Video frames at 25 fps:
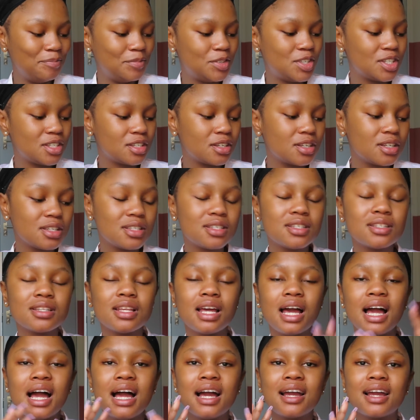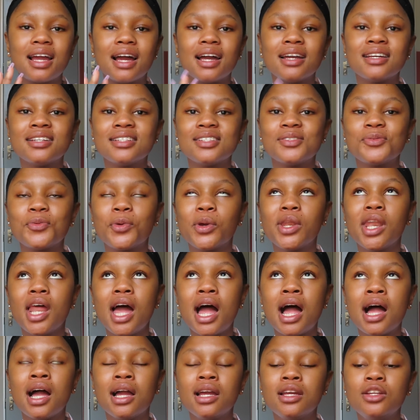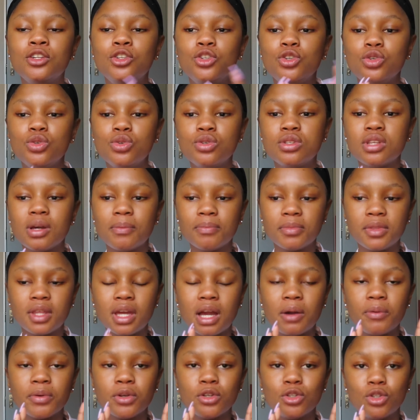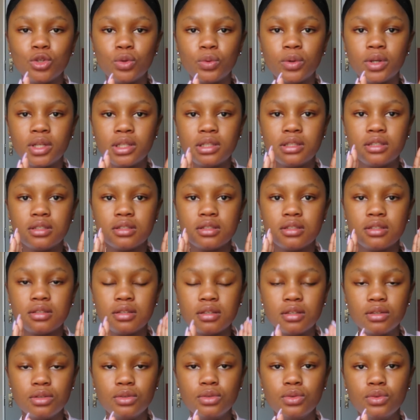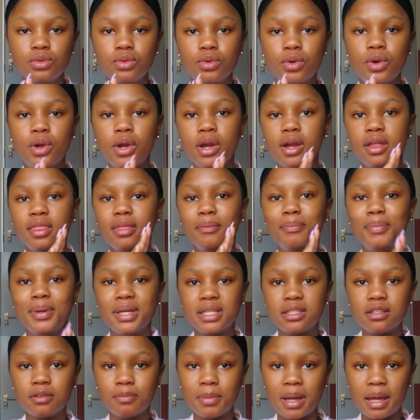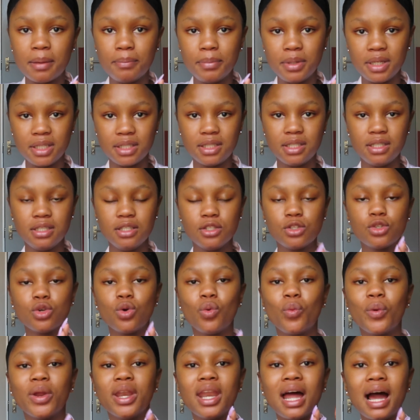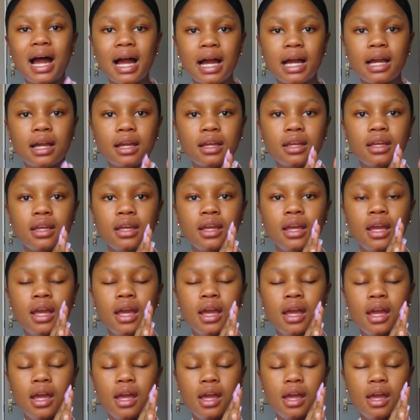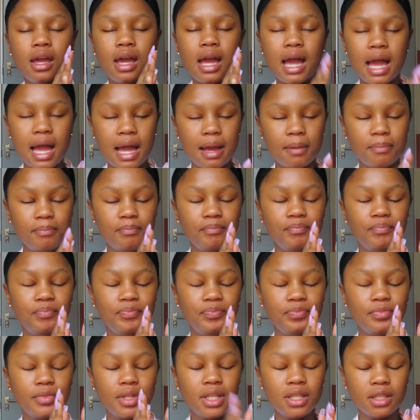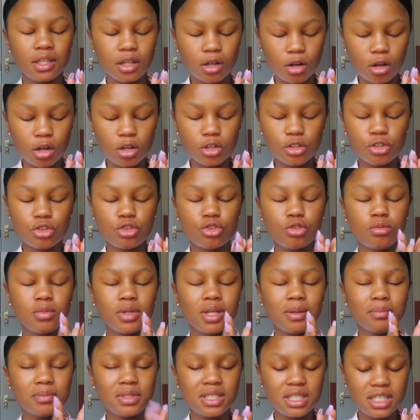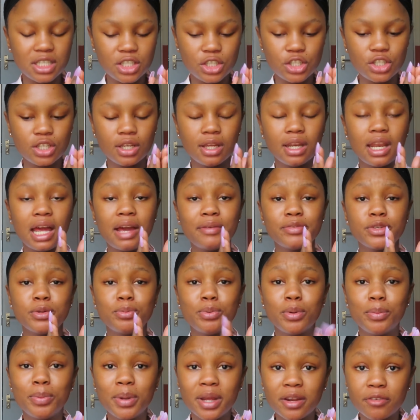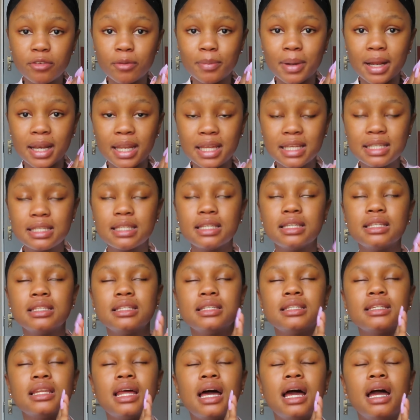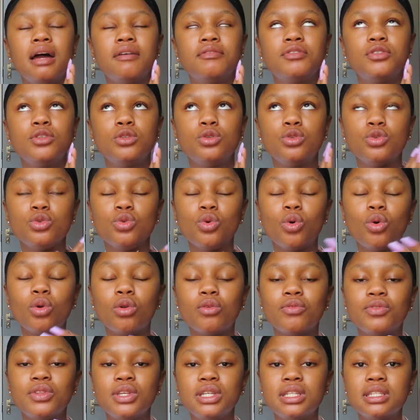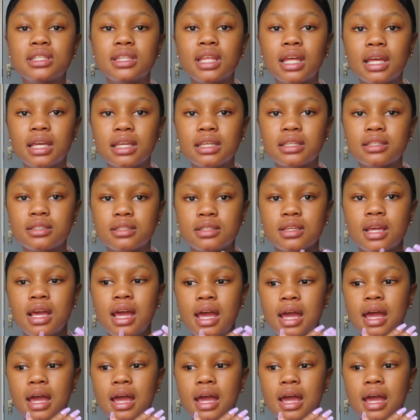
Just because, guys, when I do something, I want to do it to the best of my ability. So when I am in the classroom and I'm teaching, and I have to prepare for my lessons and I have to do all of these things,